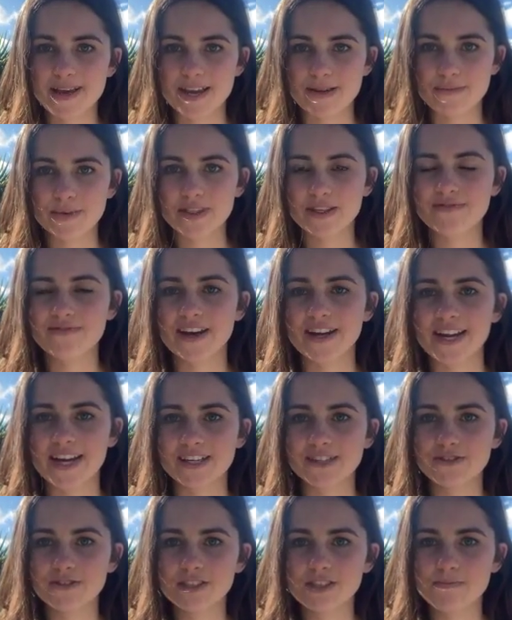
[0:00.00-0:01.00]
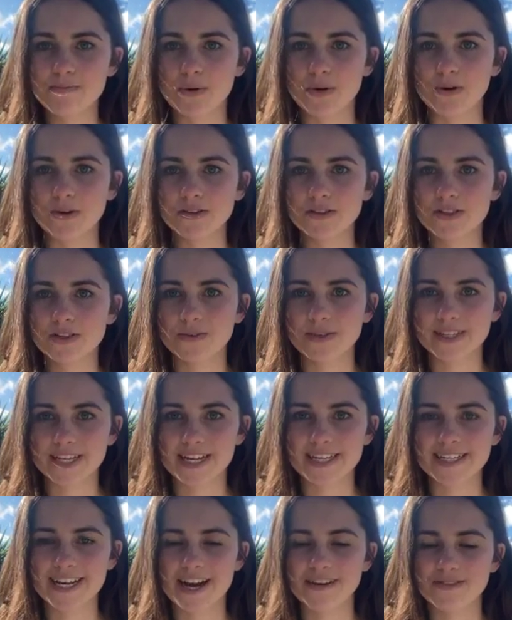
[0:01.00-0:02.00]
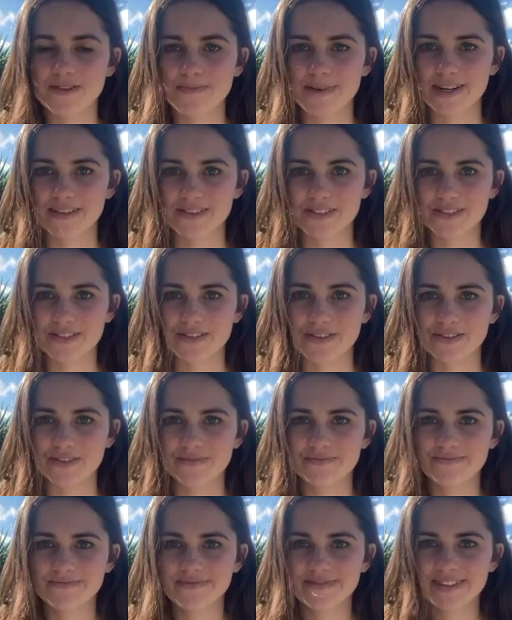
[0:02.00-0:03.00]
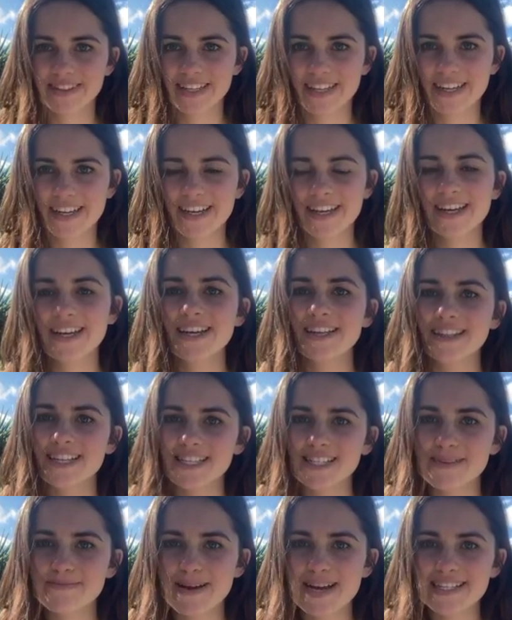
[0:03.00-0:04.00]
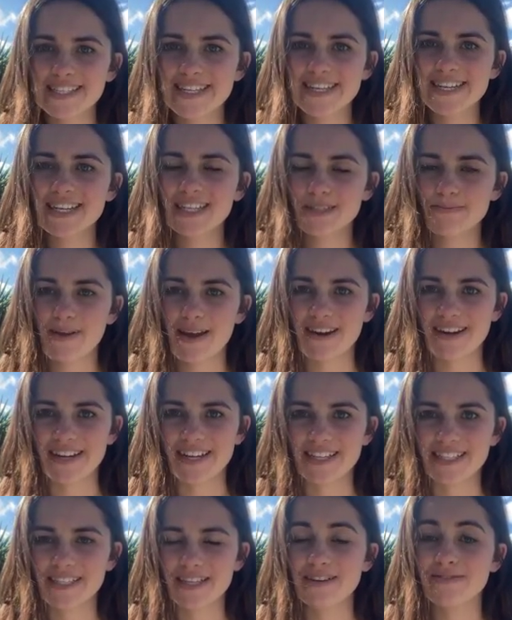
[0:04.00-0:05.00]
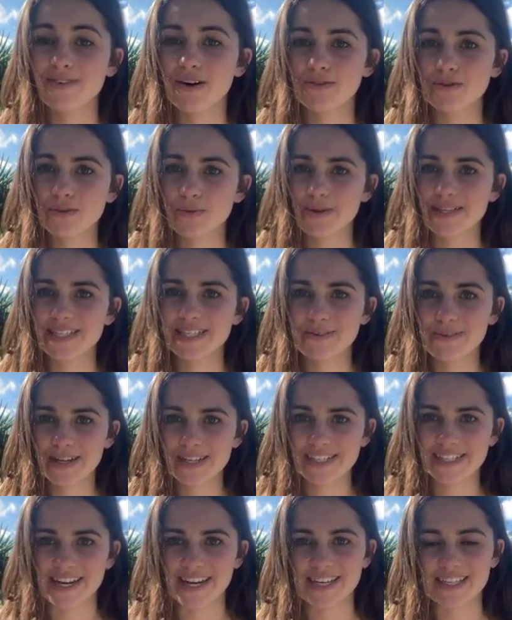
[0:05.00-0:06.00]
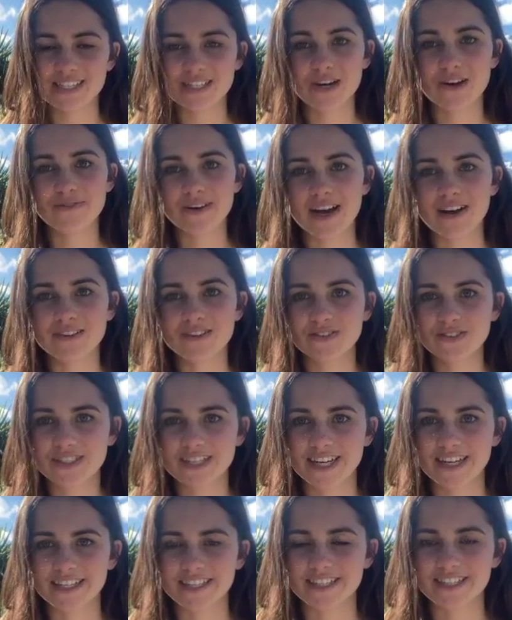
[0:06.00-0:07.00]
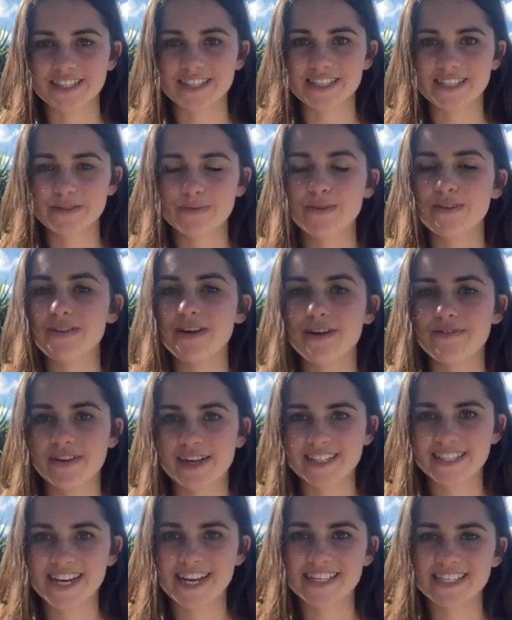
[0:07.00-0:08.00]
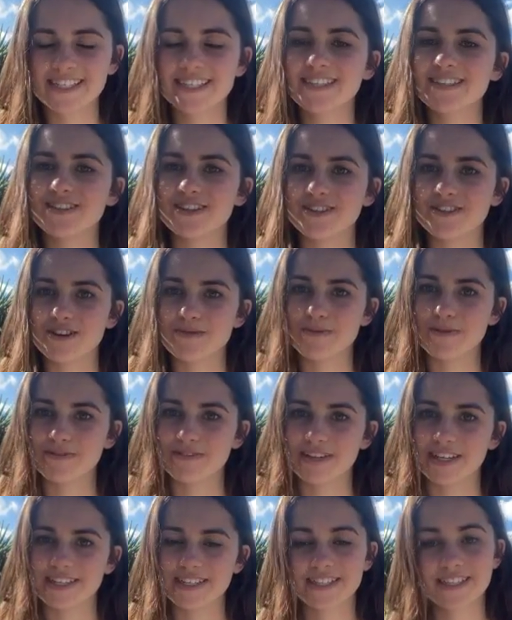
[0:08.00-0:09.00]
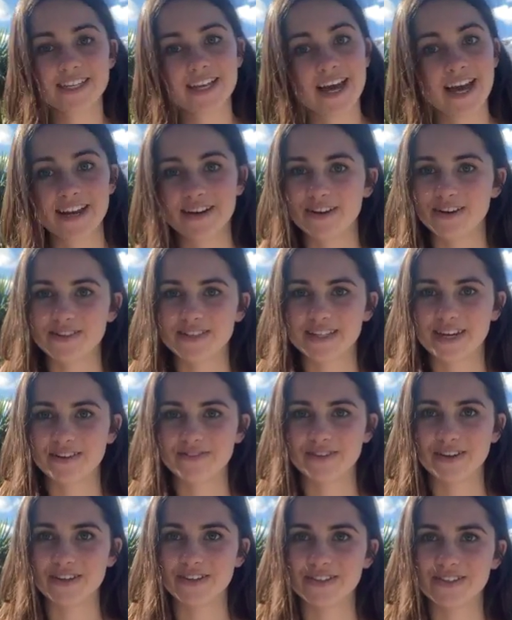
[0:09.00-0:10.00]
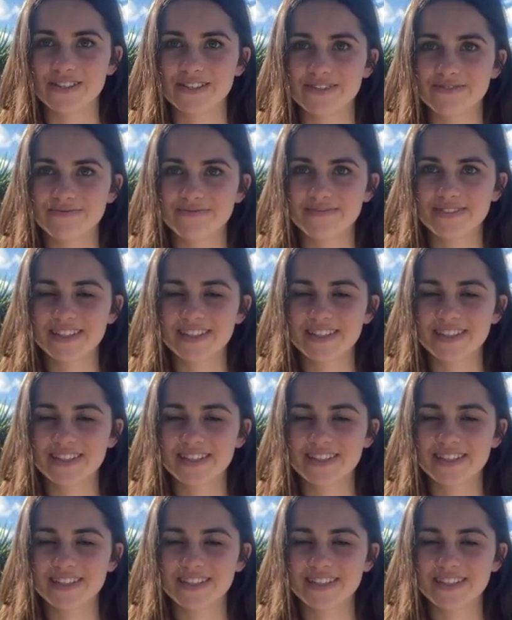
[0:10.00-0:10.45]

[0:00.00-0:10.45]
me with the financial support to attend Outward Bound School. This amazing experience involved 21 days of outdoor challenges with a fantastic new group of friends and no cell phones.